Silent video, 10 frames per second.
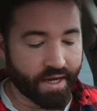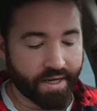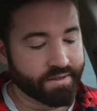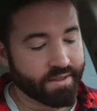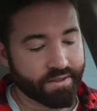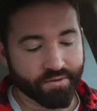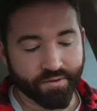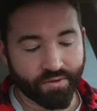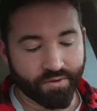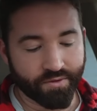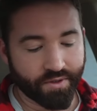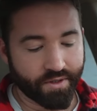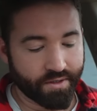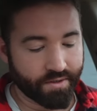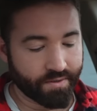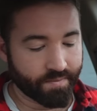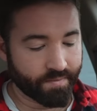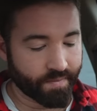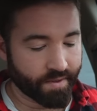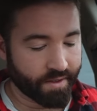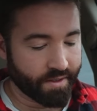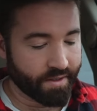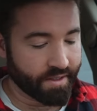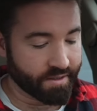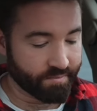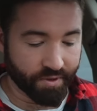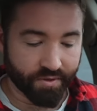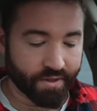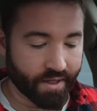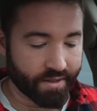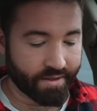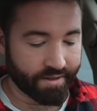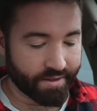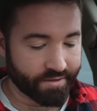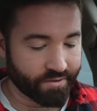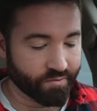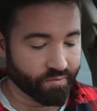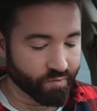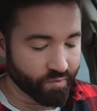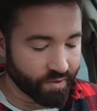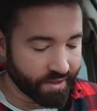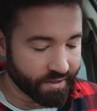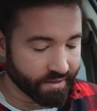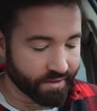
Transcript: 18 year old. He's built kind of like that too. Really